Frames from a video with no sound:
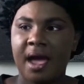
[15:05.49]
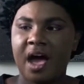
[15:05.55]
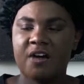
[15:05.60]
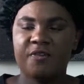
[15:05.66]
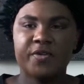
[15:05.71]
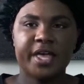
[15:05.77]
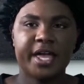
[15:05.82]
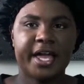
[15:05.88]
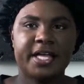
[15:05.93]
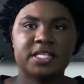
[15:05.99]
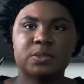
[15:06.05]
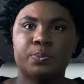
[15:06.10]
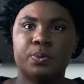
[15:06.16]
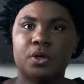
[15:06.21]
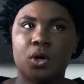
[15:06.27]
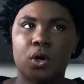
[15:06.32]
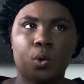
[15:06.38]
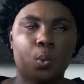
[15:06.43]
I feel like I had to
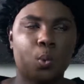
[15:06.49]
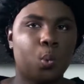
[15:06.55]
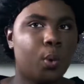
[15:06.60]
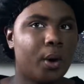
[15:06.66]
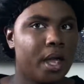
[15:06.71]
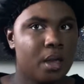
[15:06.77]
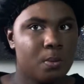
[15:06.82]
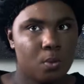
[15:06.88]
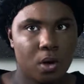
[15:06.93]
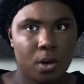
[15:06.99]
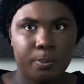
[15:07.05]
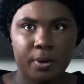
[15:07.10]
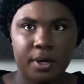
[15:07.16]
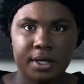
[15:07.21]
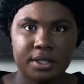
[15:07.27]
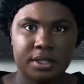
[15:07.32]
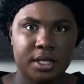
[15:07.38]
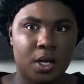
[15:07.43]
put on way more
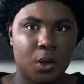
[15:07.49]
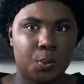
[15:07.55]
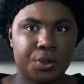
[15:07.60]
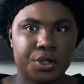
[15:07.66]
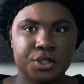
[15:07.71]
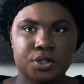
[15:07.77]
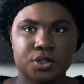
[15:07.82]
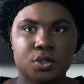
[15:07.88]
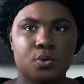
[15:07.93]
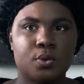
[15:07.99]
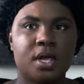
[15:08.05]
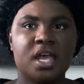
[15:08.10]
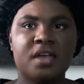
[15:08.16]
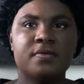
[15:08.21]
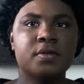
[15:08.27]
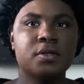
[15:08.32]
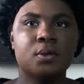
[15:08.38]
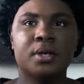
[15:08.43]
product than I wanted to,
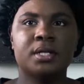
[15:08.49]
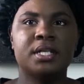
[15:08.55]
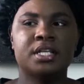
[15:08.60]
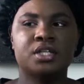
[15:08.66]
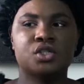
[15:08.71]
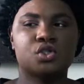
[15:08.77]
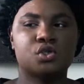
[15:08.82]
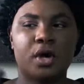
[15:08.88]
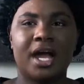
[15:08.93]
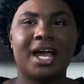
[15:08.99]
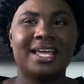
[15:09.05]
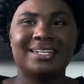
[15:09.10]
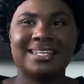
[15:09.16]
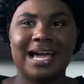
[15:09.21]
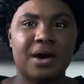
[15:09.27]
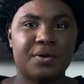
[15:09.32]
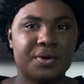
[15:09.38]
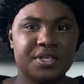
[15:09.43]
even though it didn't dry
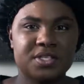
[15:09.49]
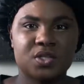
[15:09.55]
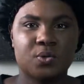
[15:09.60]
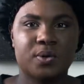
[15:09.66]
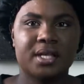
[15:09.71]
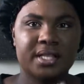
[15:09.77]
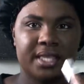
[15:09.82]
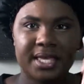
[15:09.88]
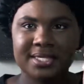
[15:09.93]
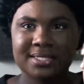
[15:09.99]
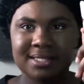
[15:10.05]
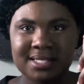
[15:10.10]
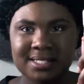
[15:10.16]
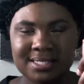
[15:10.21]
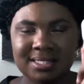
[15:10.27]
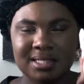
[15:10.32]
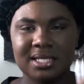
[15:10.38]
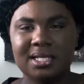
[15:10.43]
down as quickly as
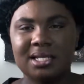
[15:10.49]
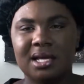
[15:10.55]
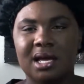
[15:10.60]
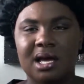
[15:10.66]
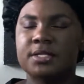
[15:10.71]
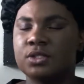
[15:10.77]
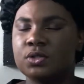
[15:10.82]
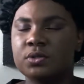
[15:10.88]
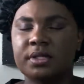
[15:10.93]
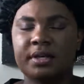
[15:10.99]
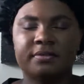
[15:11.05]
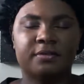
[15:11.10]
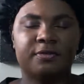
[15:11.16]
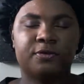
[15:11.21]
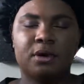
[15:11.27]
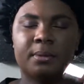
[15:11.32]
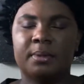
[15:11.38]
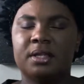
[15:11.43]
this did. I do love the
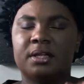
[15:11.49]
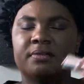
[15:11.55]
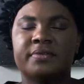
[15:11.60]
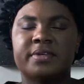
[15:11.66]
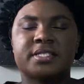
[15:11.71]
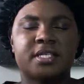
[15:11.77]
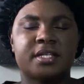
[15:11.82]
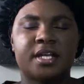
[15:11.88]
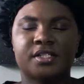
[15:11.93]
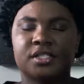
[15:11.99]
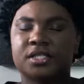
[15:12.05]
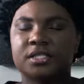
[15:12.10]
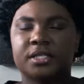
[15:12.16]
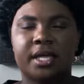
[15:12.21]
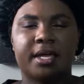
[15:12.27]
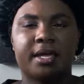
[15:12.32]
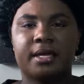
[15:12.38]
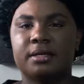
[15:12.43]
formula of this, and I just
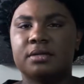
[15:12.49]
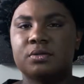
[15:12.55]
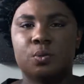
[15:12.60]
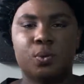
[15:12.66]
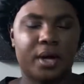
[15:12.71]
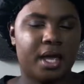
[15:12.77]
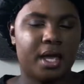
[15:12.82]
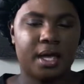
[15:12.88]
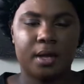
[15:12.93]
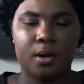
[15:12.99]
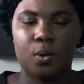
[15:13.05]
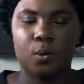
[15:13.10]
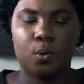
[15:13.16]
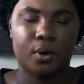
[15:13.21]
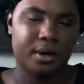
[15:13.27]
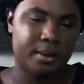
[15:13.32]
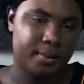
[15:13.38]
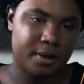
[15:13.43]
like it way,
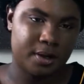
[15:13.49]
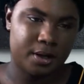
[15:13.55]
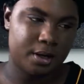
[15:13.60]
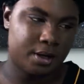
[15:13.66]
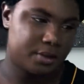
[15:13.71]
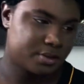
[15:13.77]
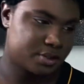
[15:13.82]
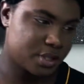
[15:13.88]
way better.